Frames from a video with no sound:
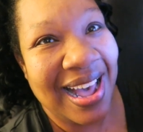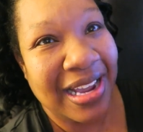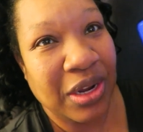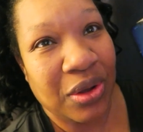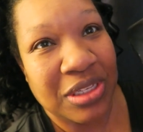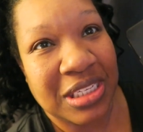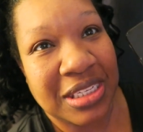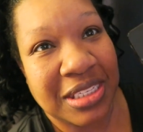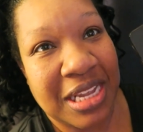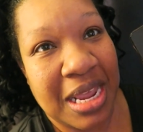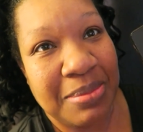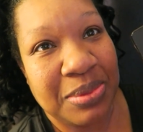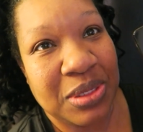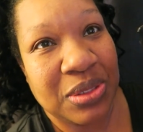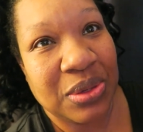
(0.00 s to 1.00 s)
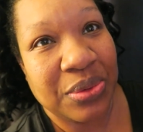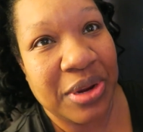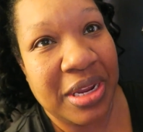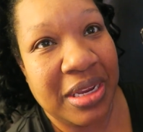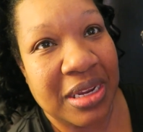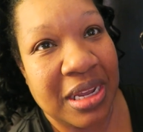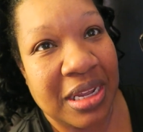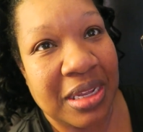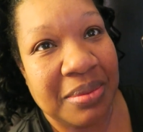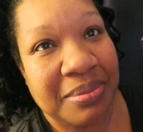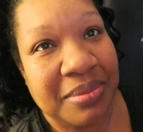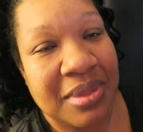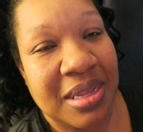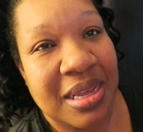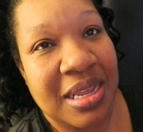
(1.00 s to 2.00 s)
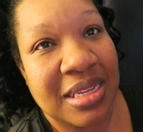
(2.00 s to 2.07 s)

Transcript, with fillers: I know it's the same screen, um,